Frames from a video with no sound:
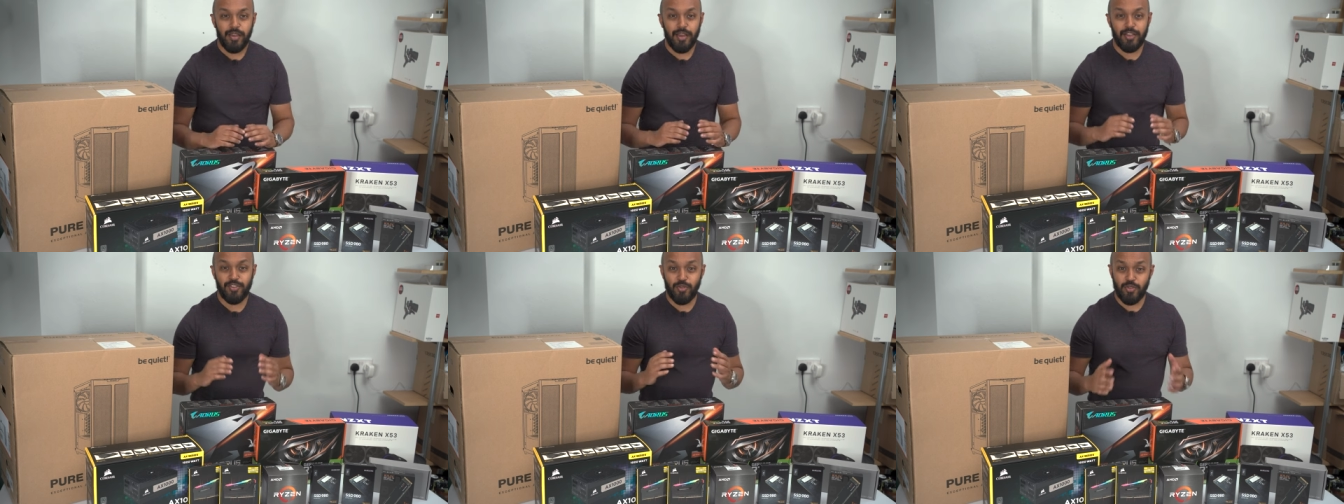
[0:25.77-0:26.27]

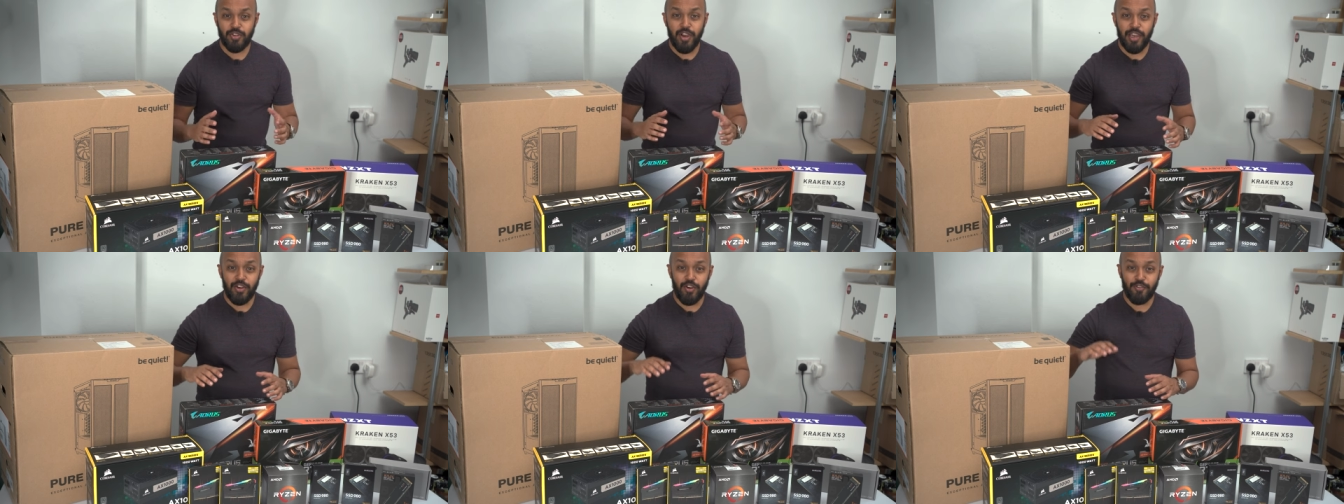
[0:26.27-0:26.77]
Uh, so
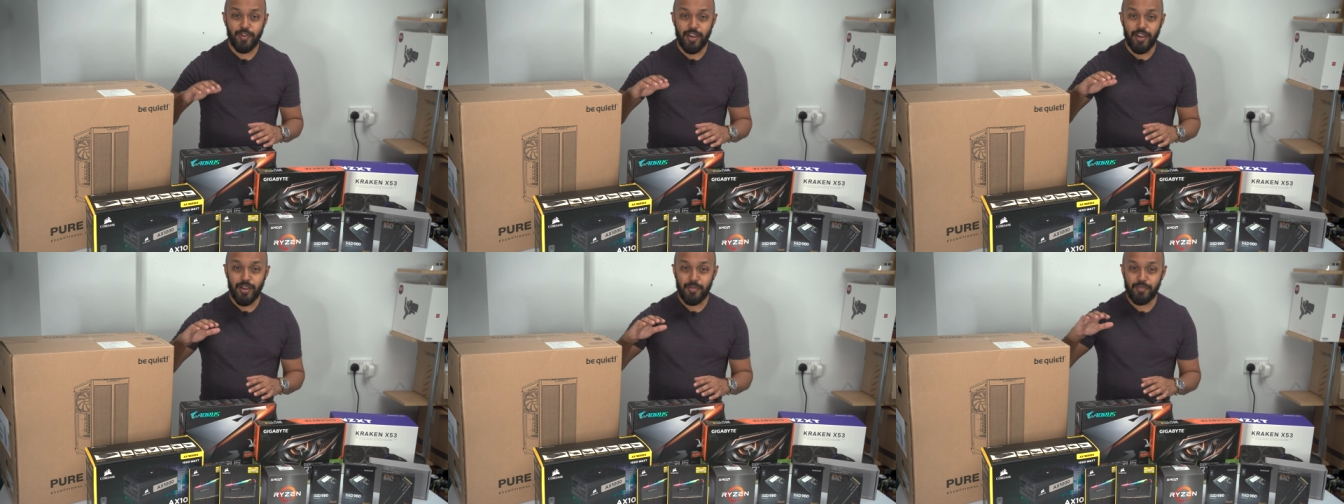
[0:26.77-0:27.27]
starting off,
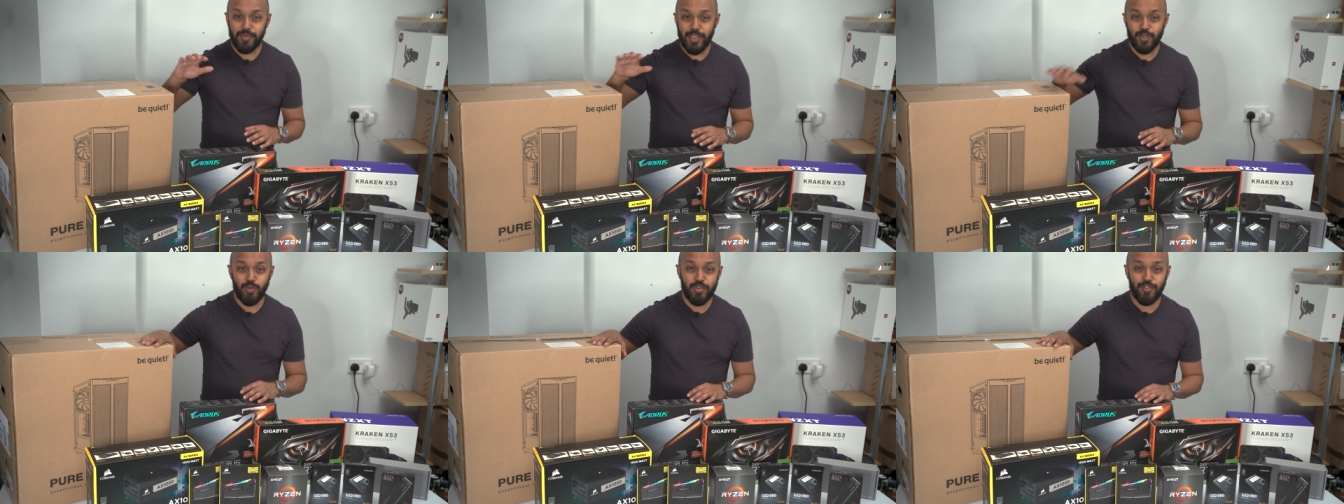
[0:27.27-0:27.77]
um,
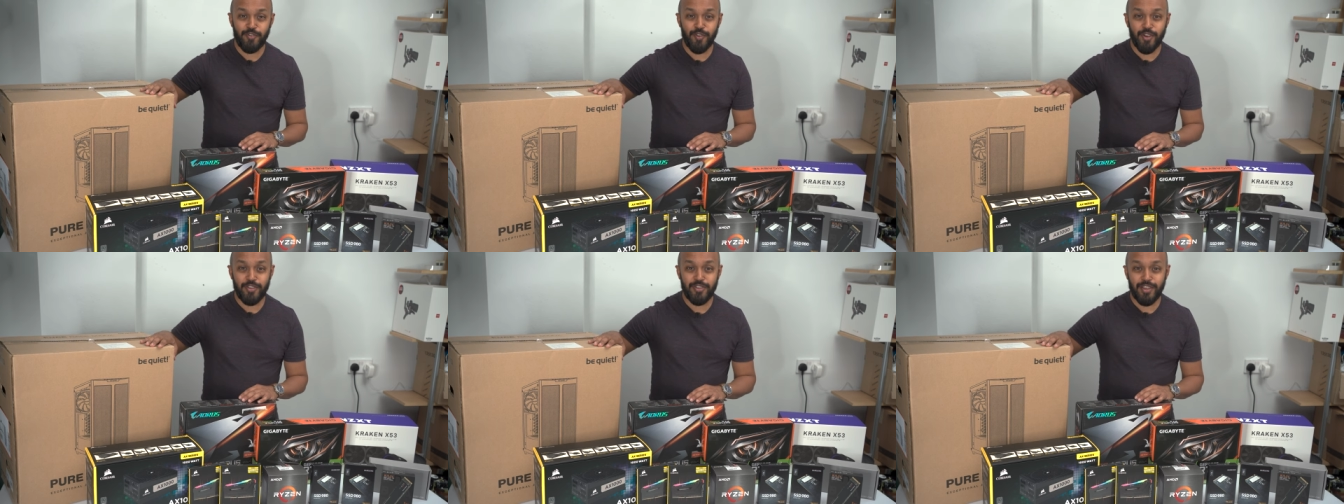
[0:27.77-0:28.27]
this was the
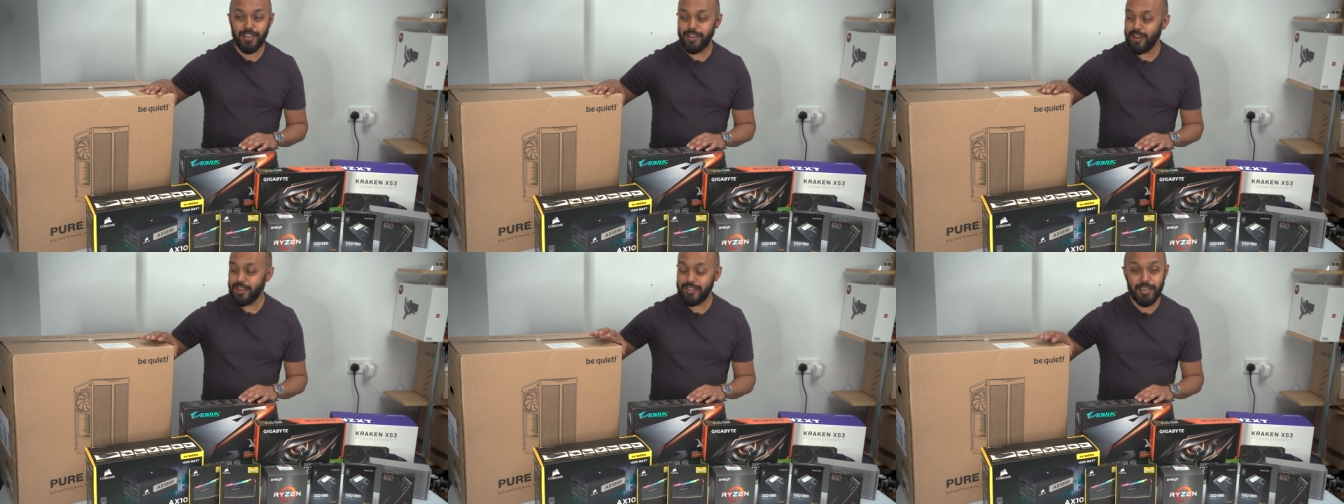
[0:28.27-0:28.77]
first thing
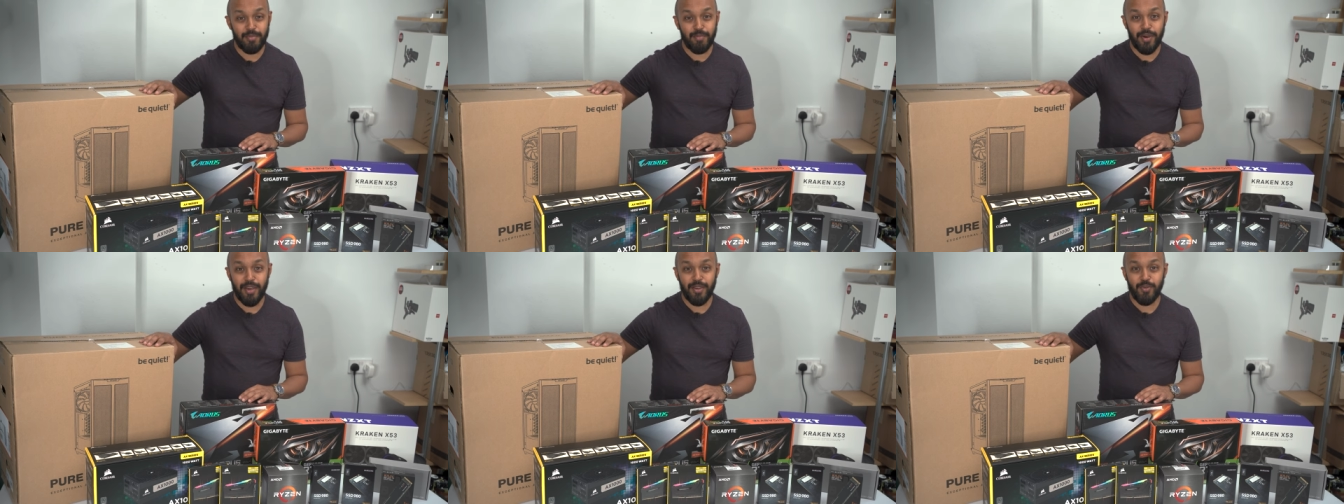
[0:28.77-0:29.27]
that I
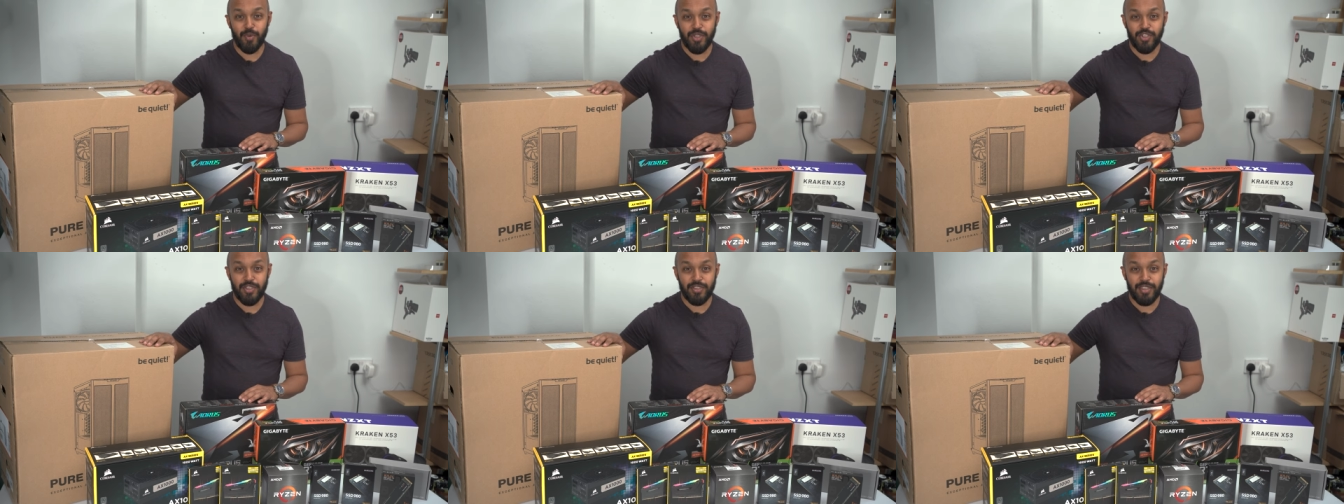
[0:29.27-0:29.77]
did buy,
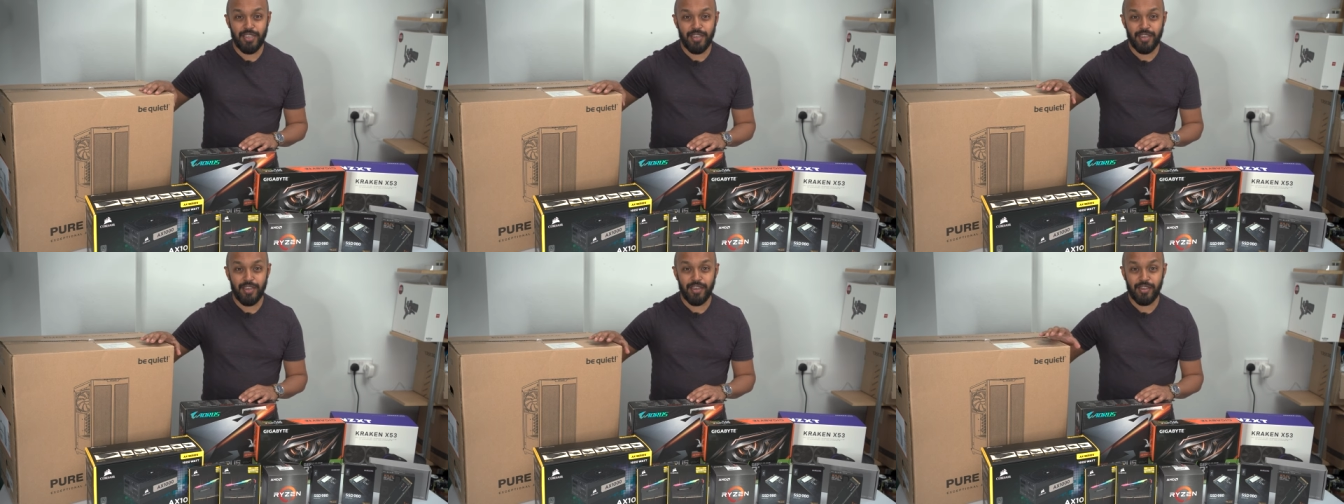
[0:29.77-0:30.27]
which is
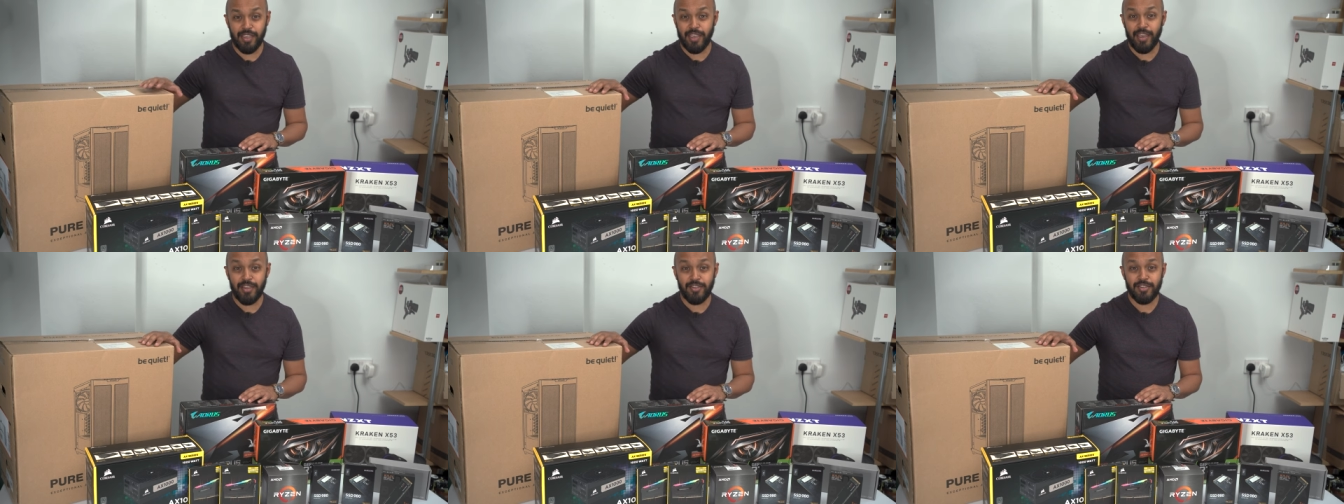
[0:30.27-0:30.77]
the, uh, the
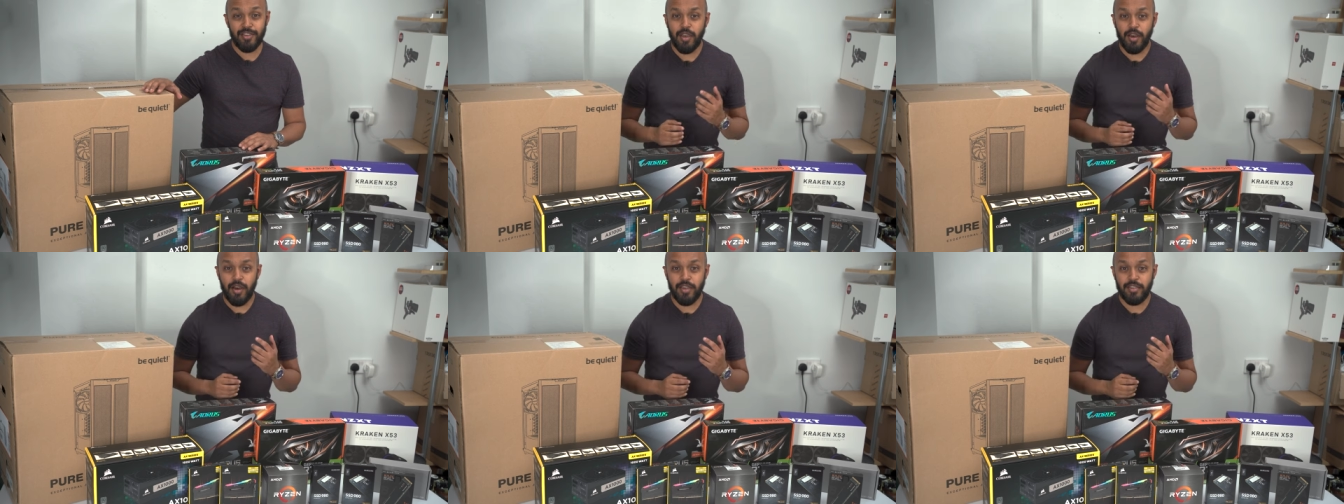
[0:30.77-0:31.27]
case.
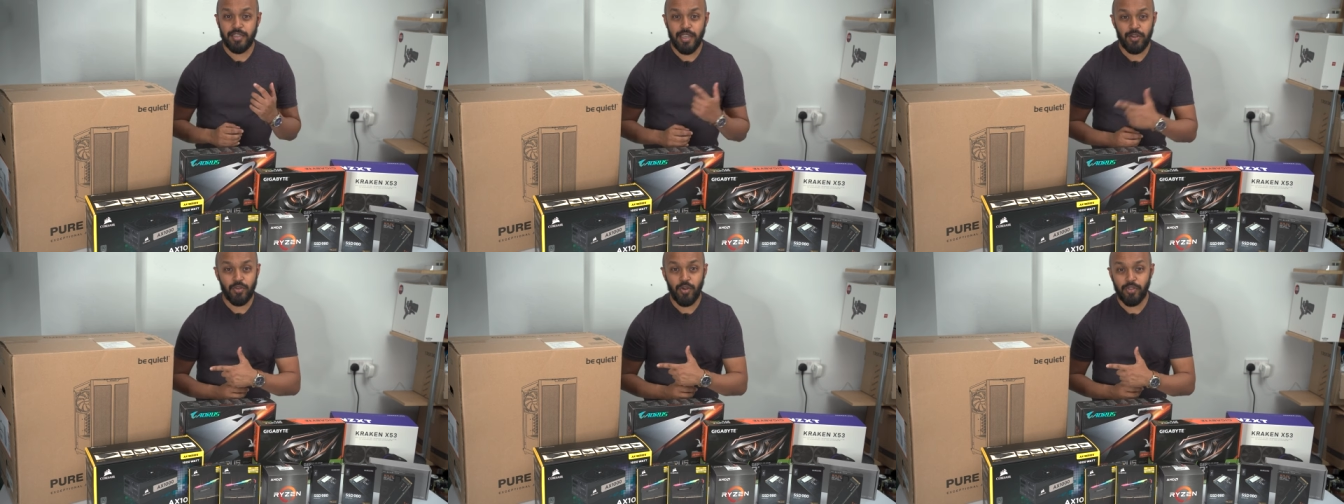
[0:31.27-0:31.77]
I
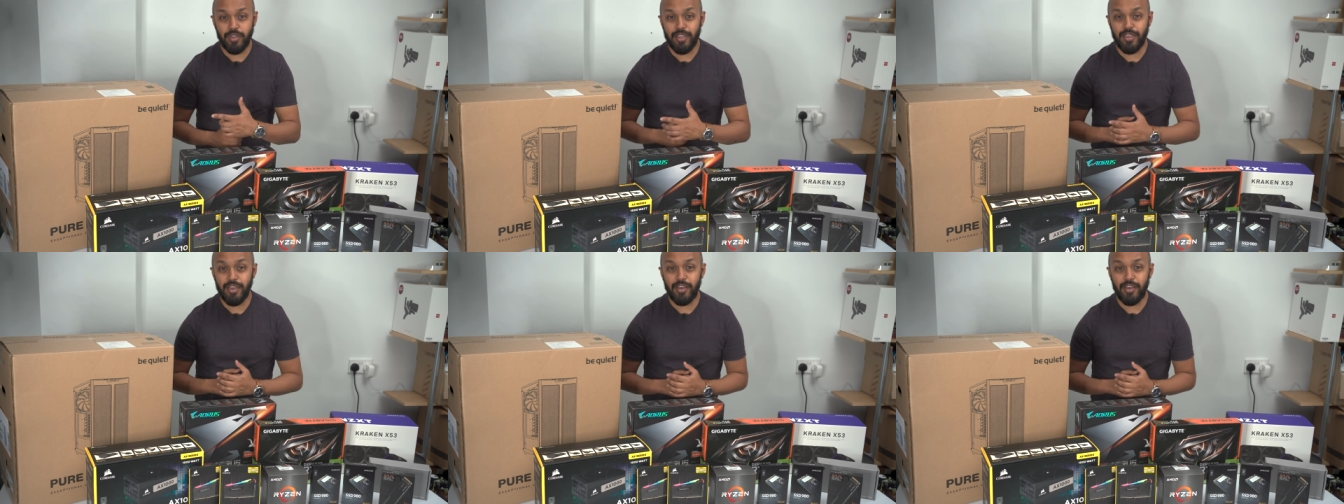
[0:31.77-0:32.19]
settled on the